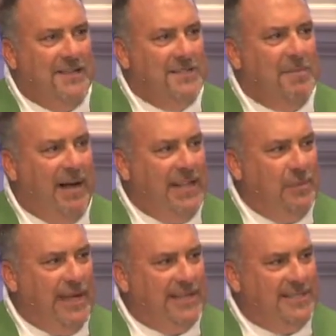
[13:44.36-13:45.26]
somebody that
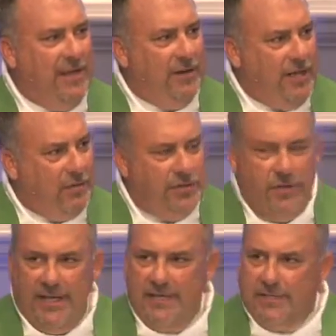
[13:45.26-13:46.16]
we can tell to go do
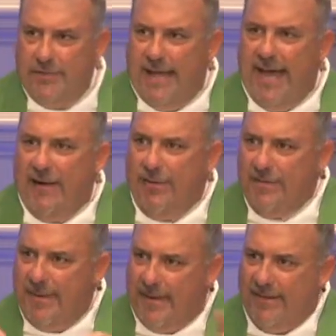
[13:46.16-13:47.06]
this or that or
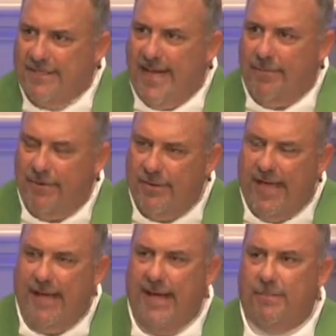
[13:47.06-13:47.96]
to make this happen or
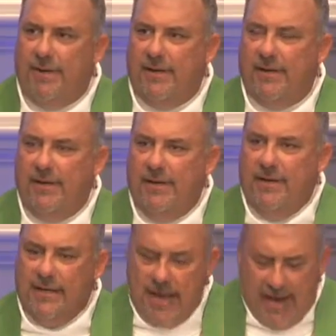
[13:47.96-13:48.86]
that happen.
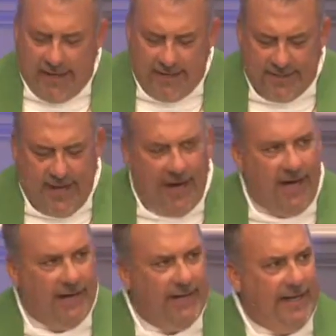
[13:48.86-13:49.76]
God is
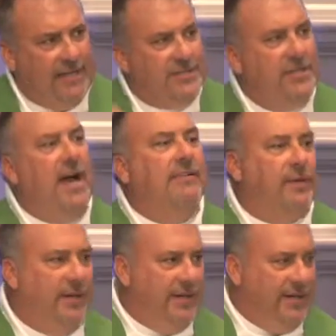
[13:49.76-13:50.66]
God, and He's
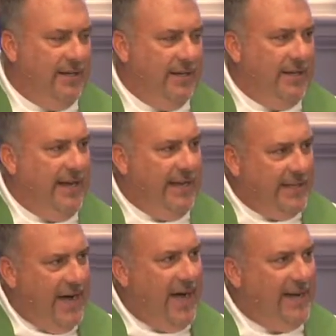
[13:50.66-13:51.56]
sovereign, and
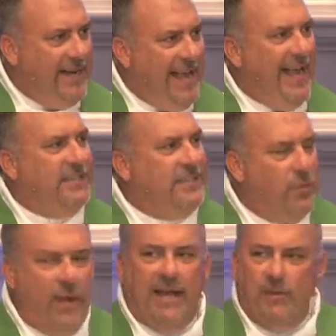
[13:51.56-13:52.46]
God enacts the
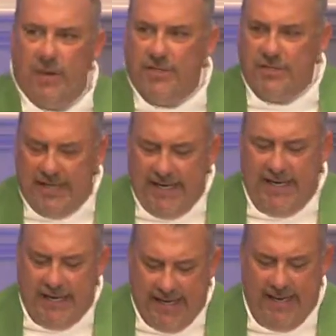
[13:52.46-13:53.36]
way in which
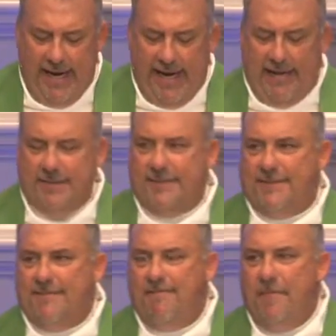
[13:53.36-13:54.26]
He enacts.
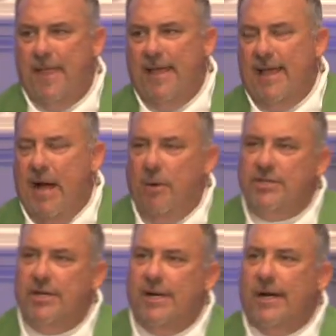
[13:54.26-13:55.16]
I
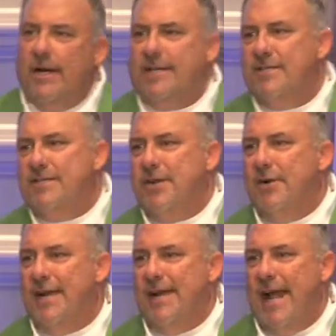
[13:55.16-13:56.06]
want you to consider
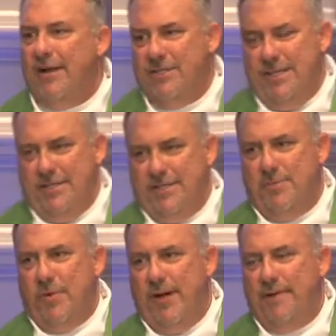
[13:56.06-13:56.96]
an analogy this
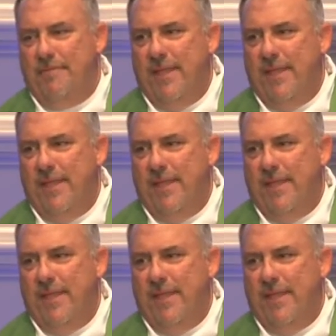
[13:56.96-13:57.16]
morning.